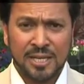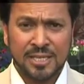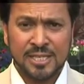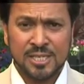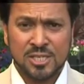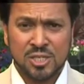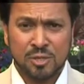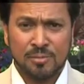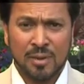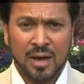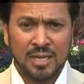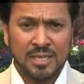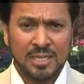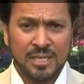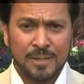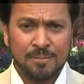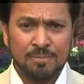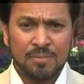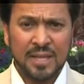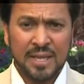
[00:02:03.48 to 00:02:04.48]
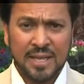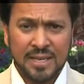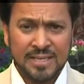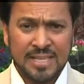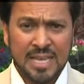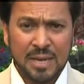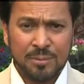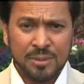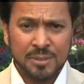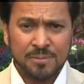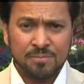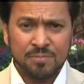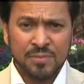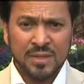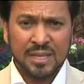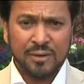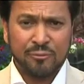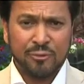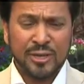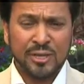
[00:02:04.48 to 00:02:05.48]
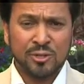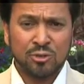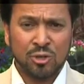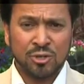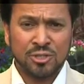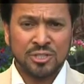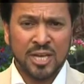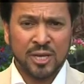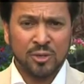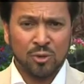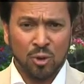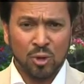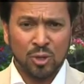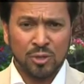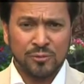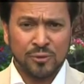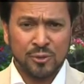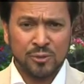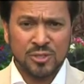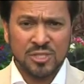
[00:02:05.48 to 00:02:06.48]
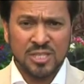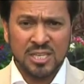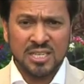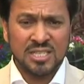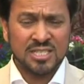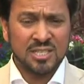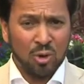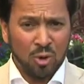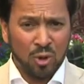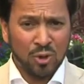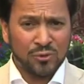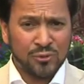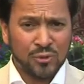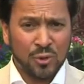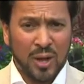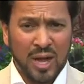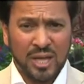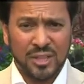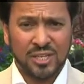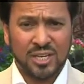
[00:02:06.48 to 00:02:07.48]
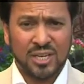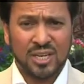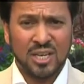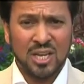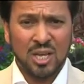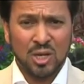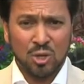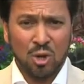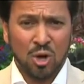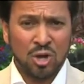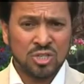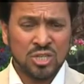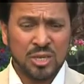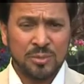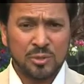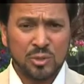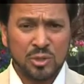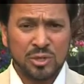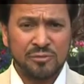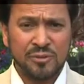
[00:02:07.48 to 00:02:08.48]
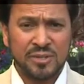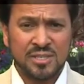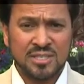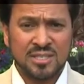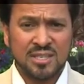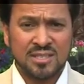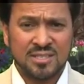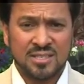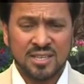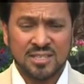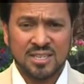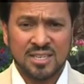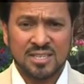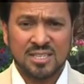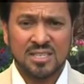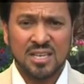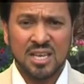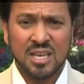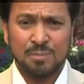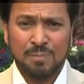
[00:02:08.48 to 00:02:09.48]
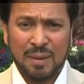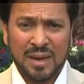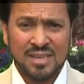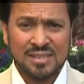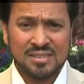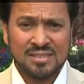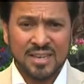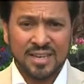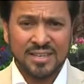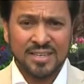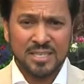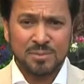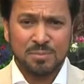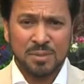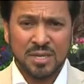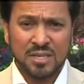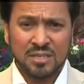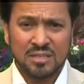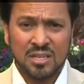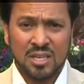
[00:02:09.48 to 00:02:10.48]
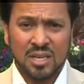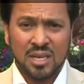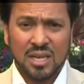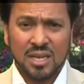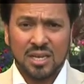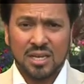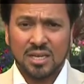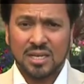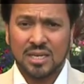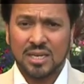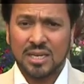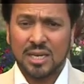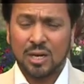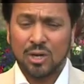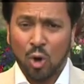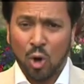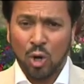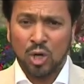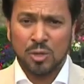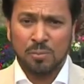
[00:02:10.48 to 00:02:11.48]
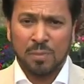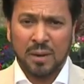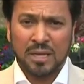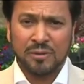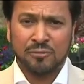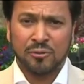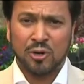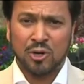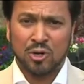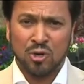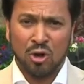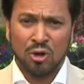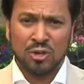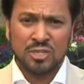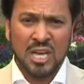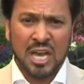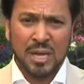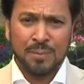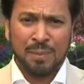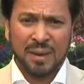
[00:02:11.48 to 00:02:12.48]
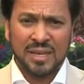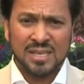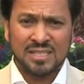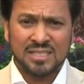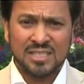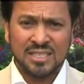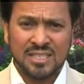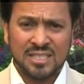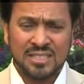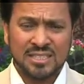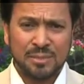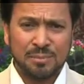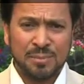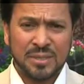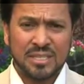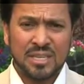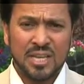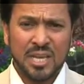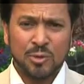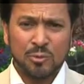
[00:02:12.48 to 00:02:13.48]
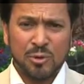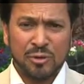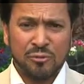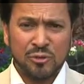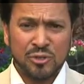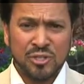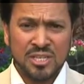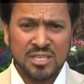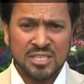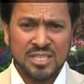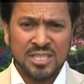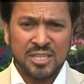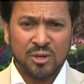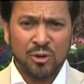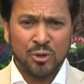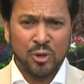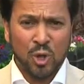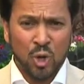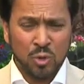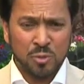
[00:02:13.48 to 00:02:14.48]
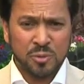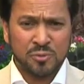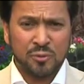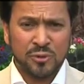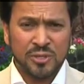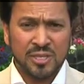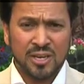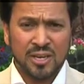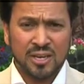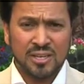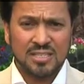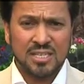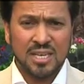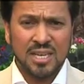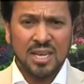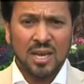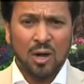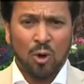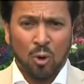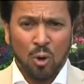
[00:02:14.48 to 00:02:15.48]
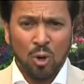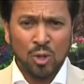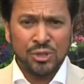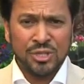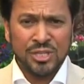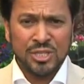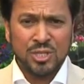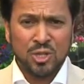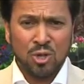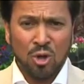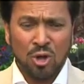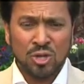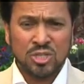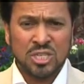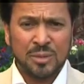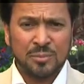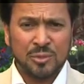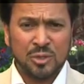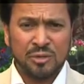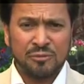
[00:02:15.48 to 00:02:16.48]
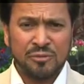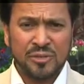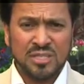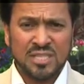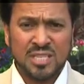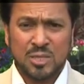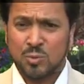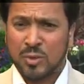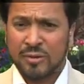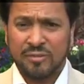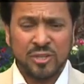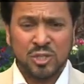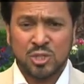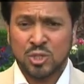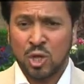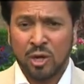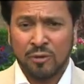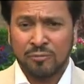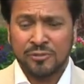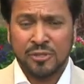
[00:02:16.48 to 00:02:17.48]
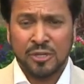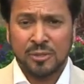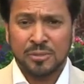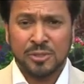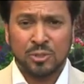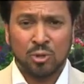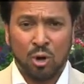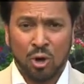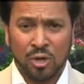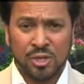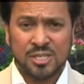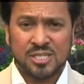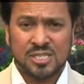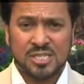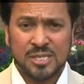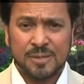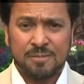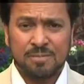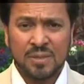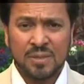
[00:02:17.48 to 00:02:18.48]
in Somalia, in Yemen, if we had not done all of those things, also other long-term grievances such as Palestine has been occupied for a long time, Palestinians have been refugees in their own homes for years. All these long-term grievances, we haven't solved them in honesty.